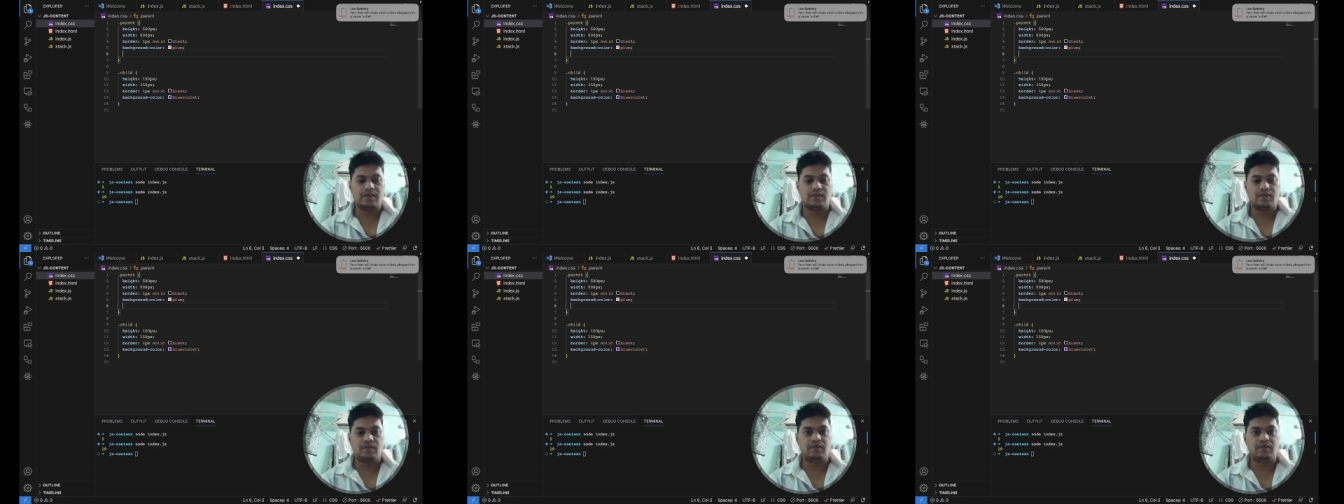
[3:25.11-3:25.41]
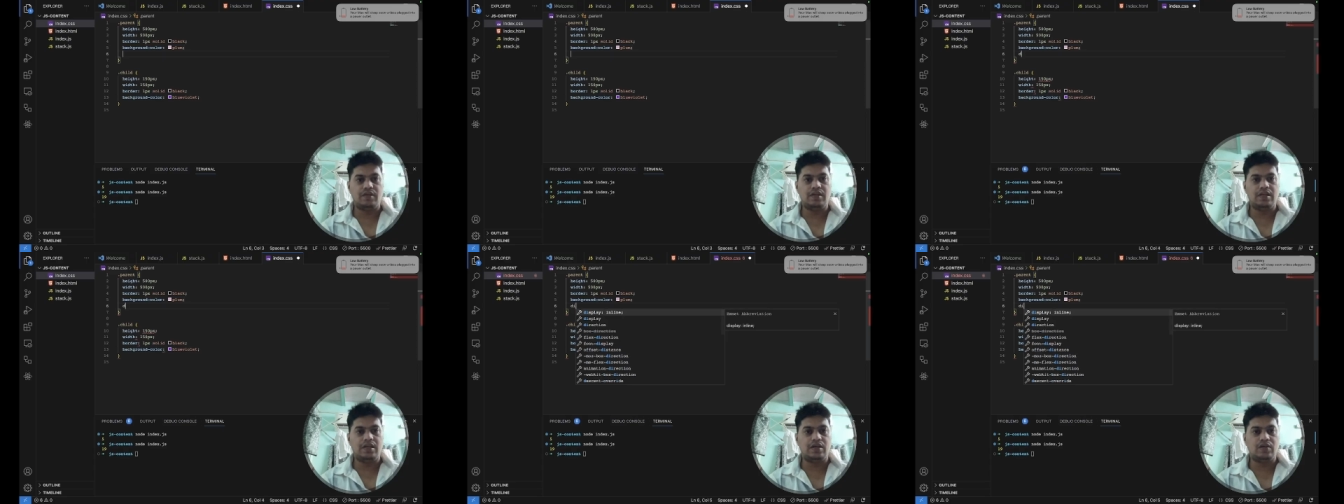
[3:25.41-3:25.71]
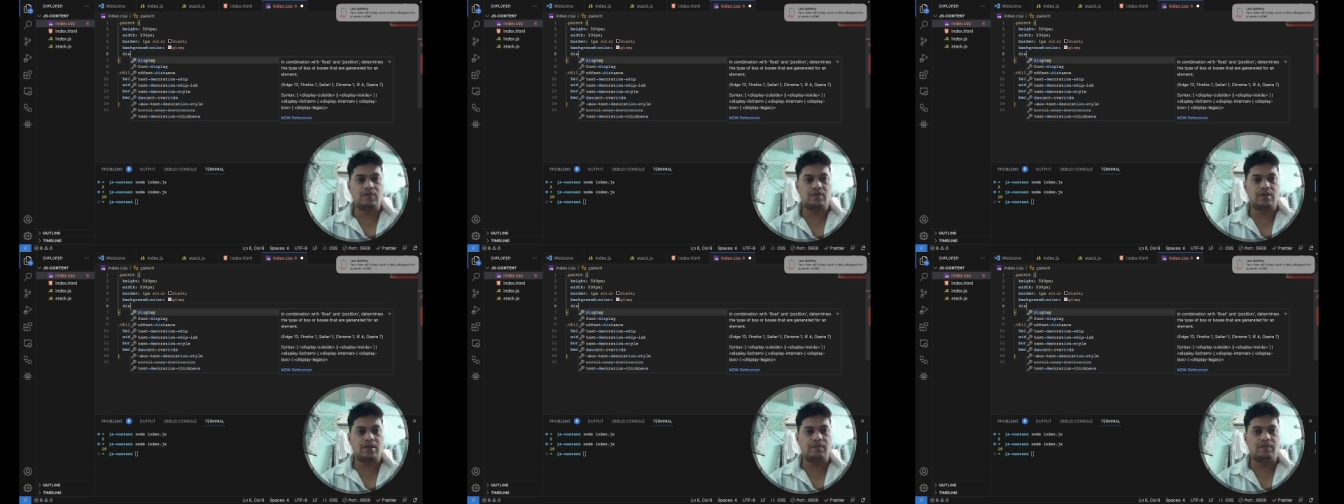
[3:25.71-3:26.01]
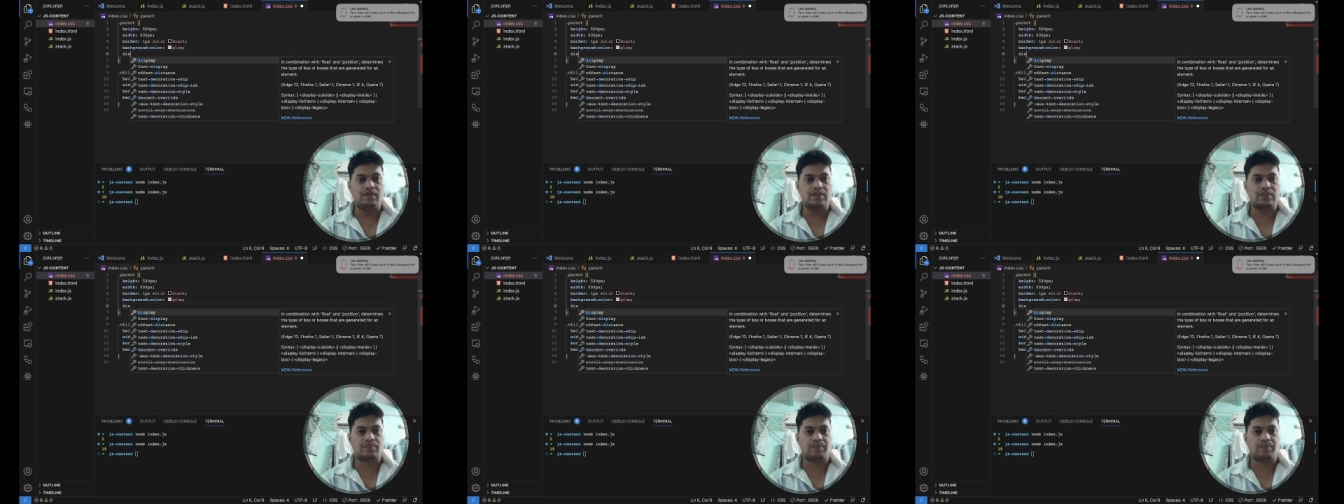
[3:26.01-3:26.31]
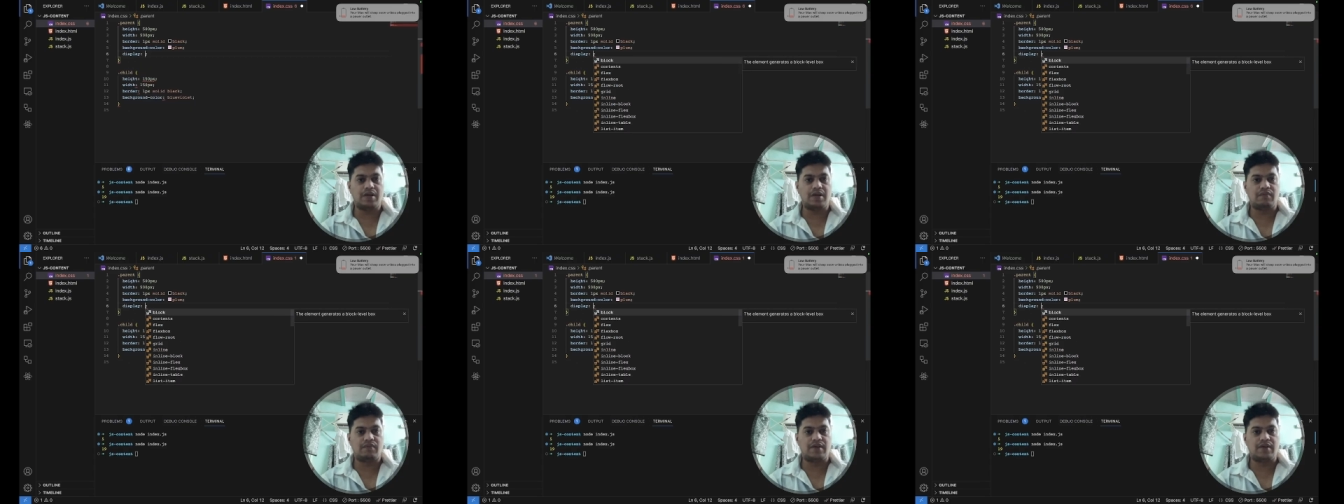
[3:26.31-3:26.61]
we need to give
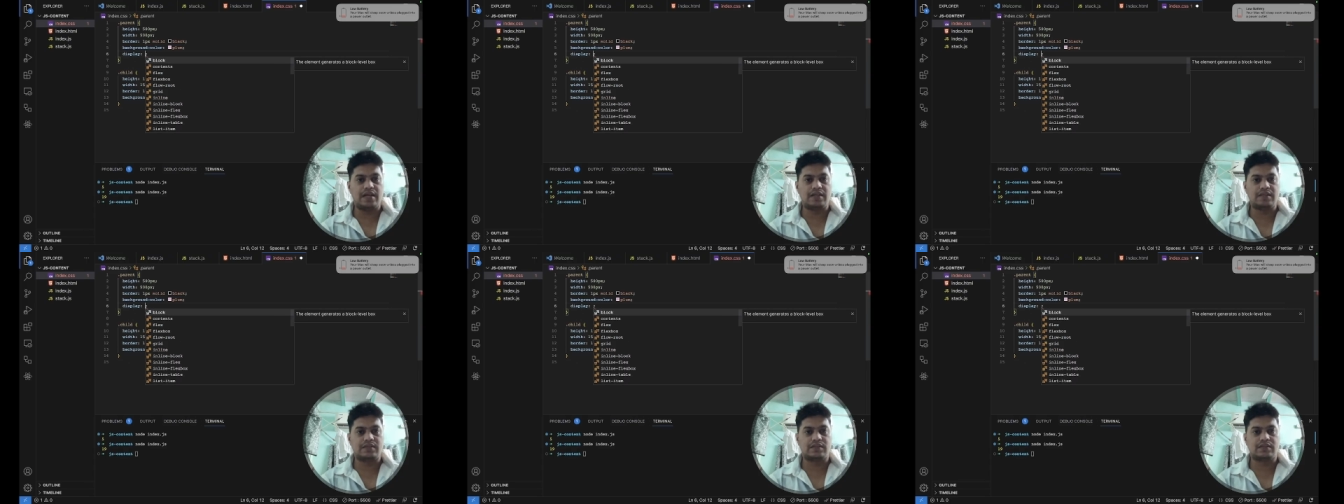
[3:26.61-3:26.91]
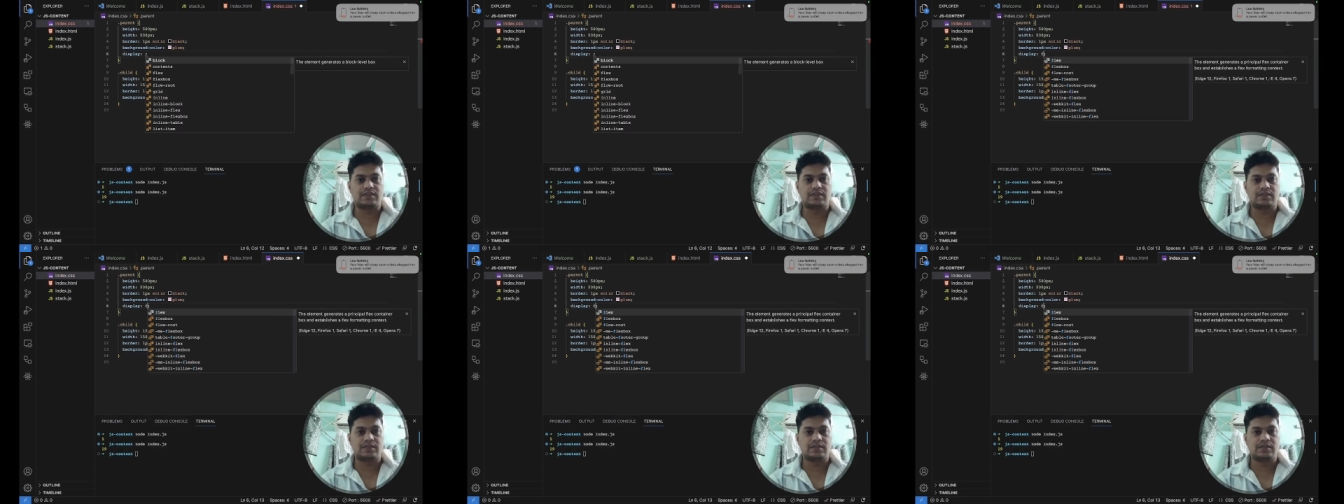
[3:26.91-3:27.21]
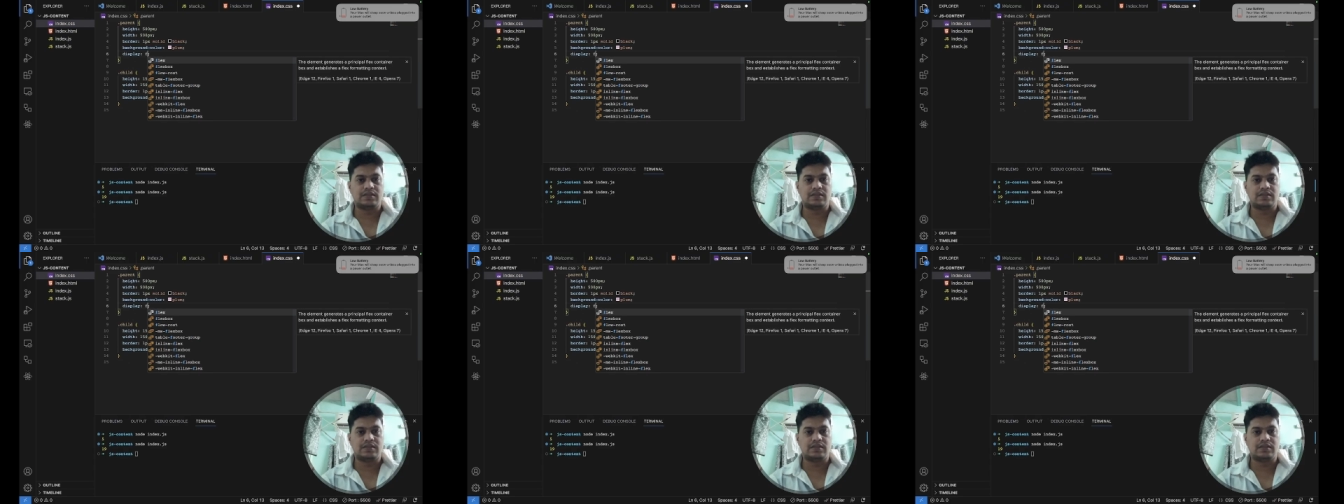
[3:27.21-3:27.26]
display flex.